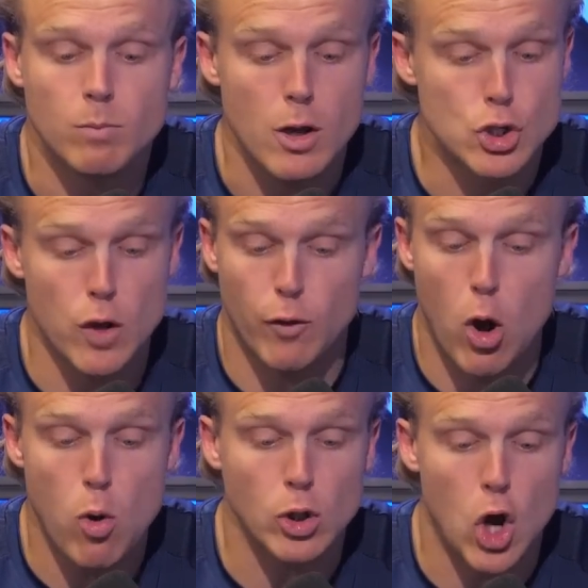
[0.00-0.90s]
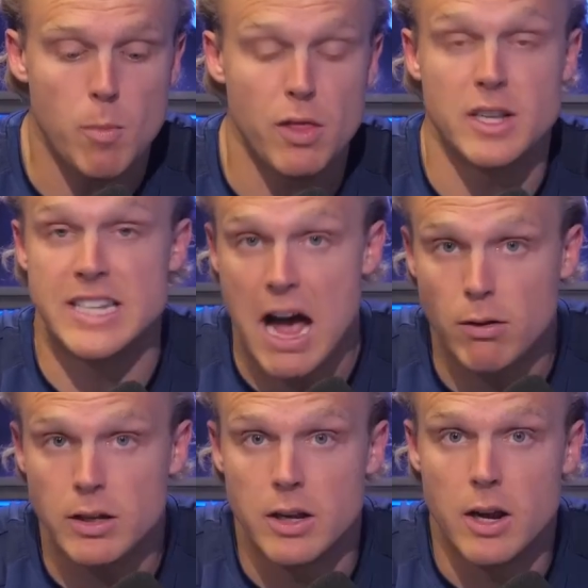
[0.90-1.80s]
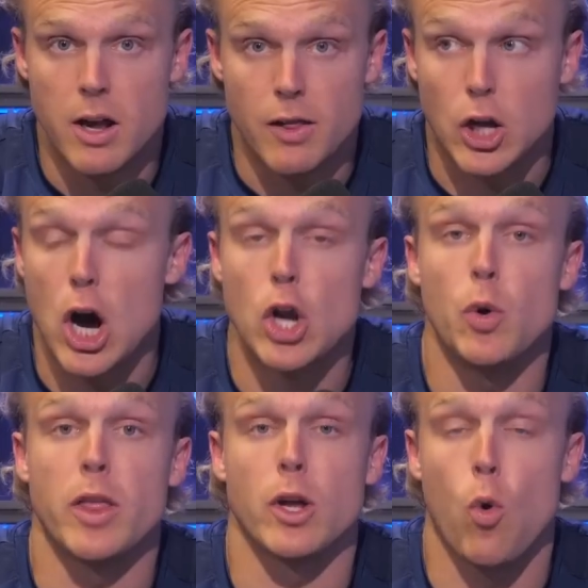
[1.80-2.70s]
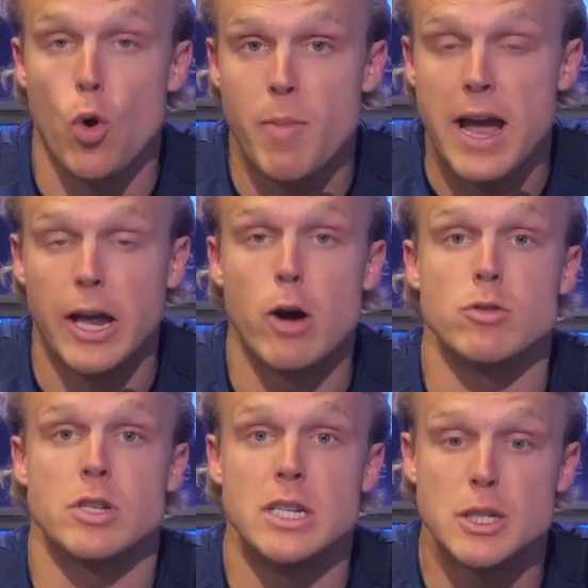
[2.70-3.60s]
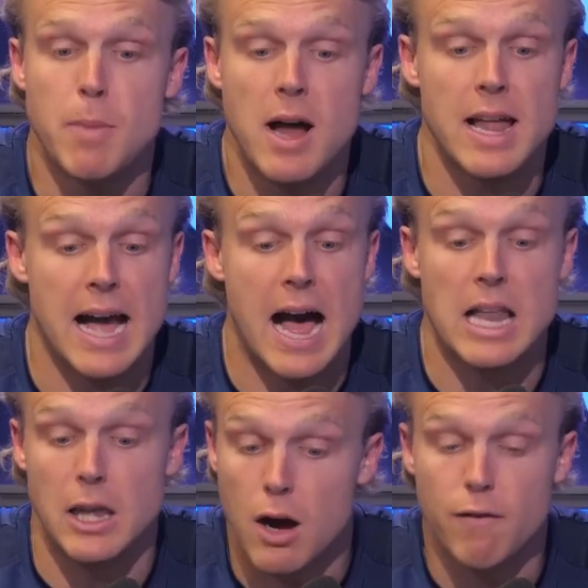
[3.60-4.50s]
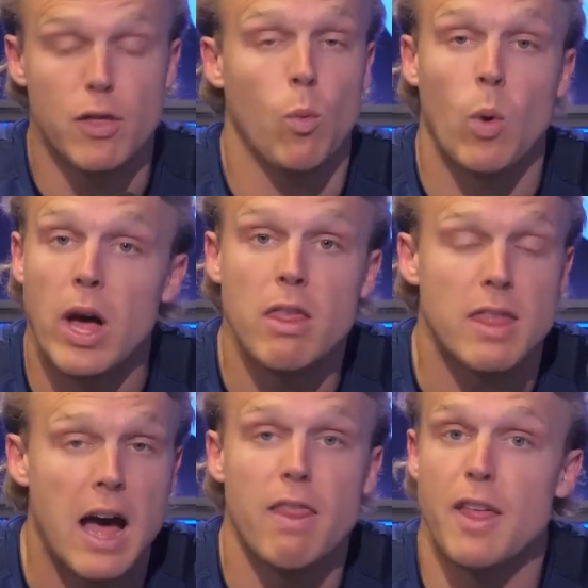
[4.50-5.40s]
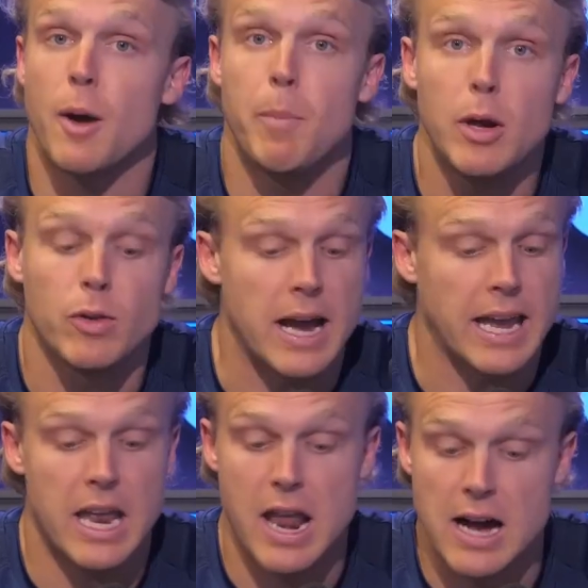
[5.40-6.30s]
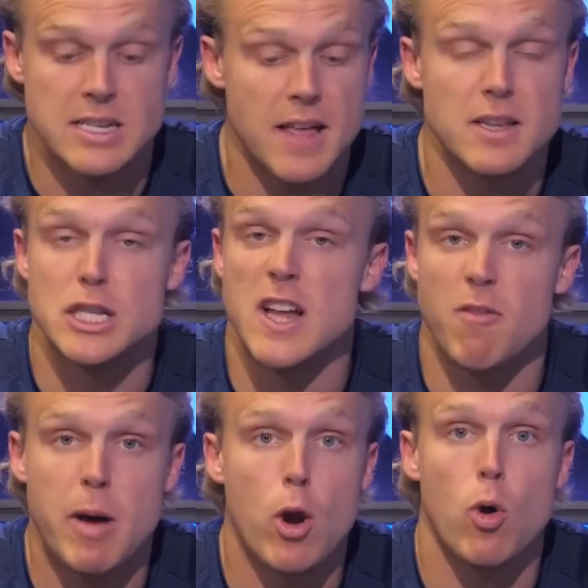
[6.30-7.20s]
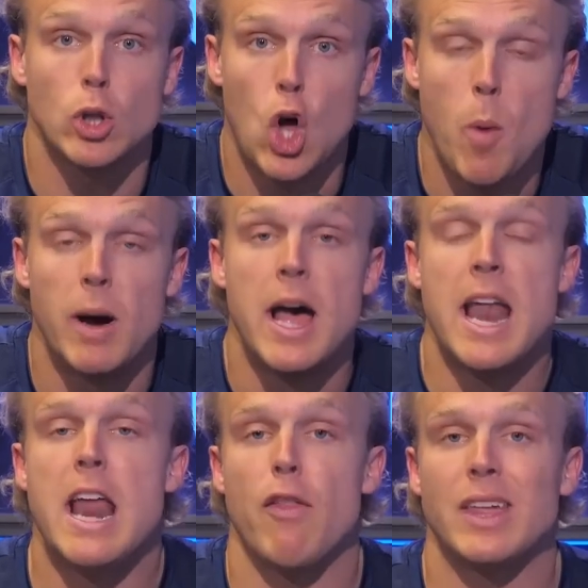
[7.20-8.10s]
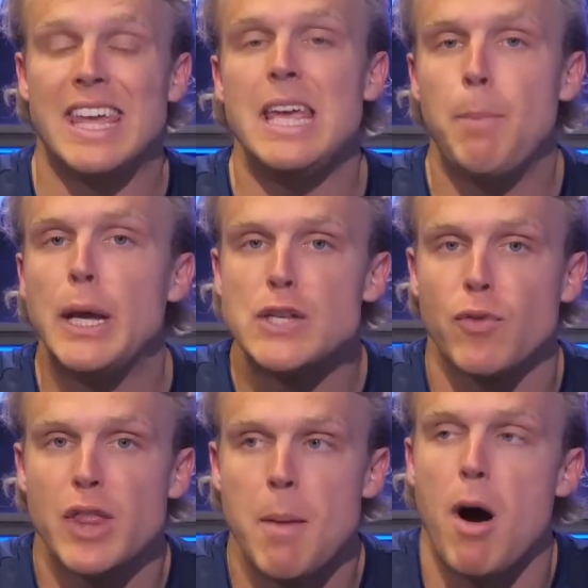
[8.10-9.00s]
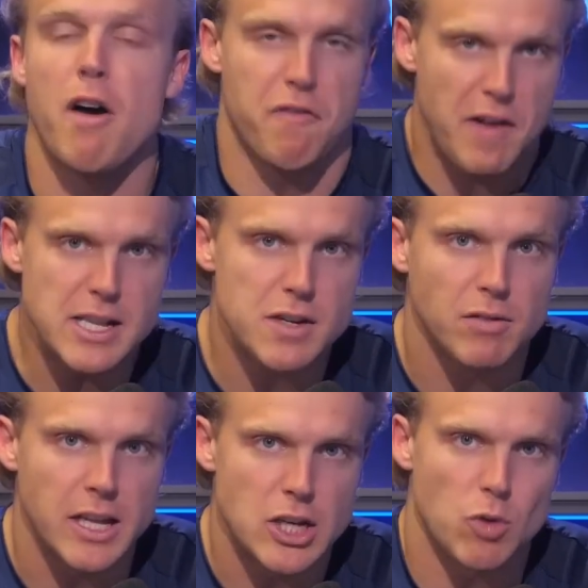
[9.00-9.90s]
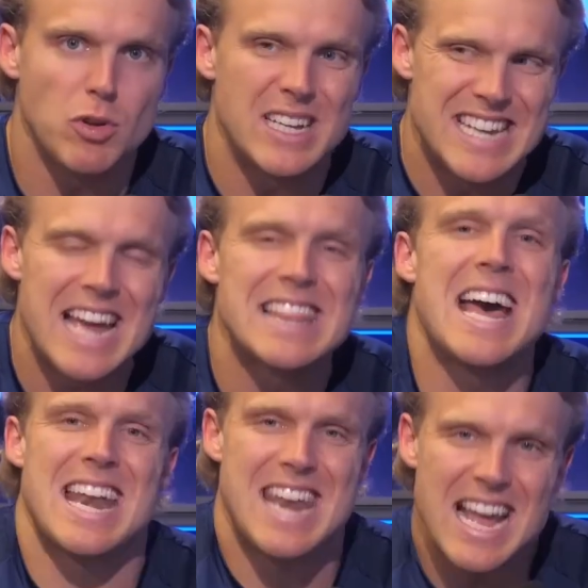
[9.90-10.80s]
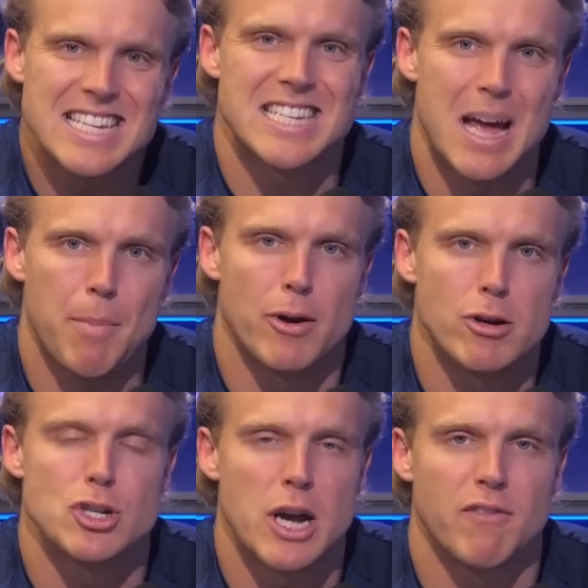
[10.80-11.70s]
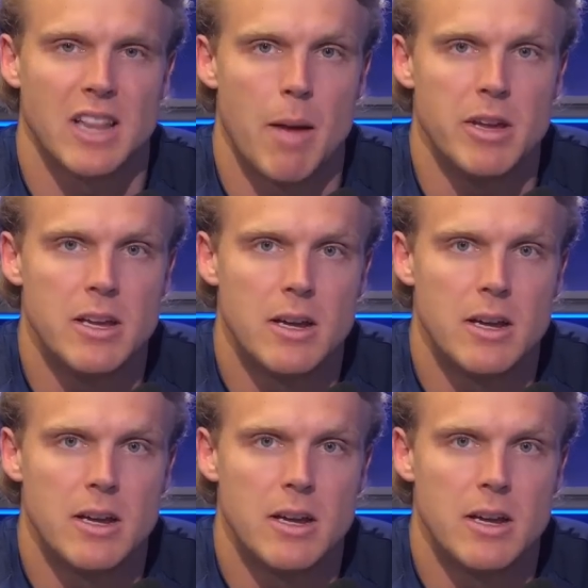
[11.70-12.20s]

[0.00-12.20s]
So for Oklahoma, the talent, the continuity at the quarterback and OC spot, like, I love the way that they're built. I cannot say this enough about Oklahoma. Now, the key piece for them offensively to really take that next step under Jeff Lebby,